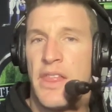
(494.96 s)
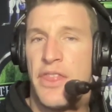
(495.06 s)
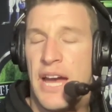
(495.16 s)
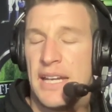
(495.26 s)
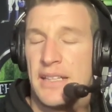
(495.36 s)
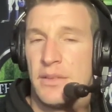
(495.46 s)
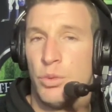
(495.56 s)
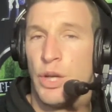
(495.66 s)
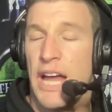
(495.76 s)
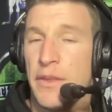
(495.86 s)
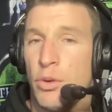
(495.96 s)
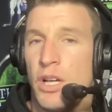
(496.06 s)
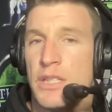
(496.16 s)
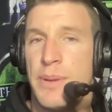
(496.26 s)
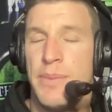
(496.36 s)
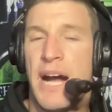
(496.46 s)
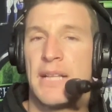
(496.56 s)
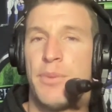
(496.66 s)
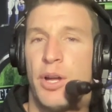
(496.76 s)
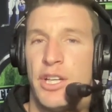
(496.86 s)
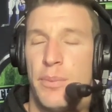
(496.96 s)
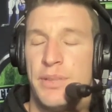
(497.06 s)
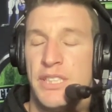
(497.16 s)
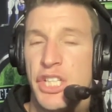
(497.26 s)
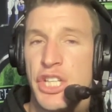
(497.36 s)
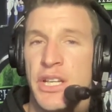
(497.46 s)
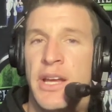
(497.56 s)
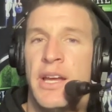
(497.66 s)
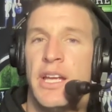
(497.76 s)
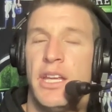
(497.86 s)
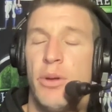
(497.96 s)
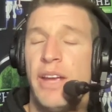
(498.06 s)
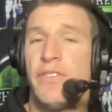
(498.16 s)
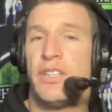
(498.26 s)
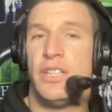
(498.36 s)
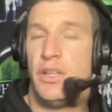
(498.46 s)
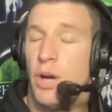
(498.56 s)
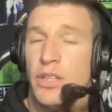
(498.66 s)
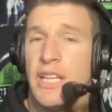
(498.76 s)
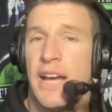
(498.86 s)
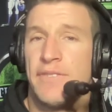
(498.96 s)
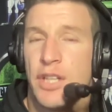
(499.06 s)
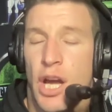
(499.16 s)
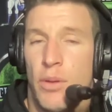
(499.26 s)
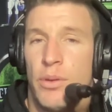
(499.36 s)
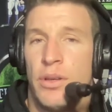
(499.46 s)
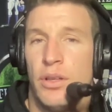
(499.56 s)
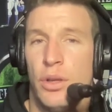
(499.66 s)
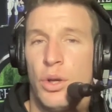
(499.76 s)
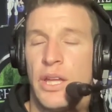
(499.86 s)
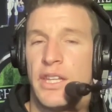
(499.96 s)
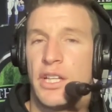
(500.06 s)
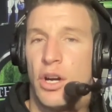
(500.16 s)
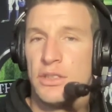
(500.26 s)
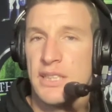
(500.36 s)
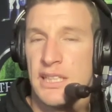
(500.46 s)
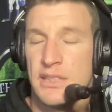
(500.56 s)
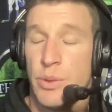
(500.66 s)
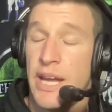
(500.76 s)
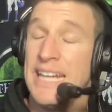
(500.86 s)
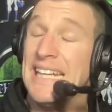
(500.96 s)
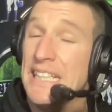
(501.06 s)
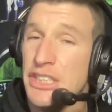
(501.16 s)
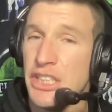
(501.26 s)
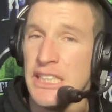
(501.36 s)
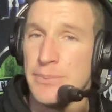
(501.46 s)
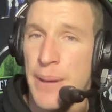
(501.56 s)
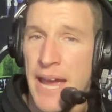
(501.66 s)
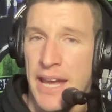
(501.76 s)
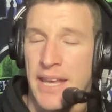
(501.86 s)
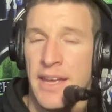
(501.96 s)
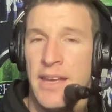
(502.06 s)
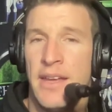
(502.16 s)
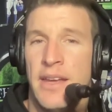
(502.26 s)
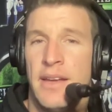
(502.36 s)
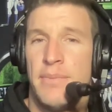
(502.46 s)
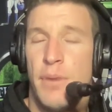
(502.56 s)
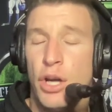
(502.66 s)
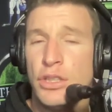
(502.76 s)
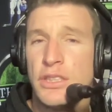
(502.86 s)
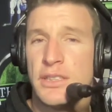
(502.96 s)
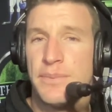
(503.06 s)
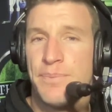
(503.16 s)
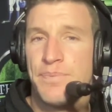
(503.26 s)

that would otherwise be marked by the opposition. You only have to go and look at the contest where he injured his pec. Most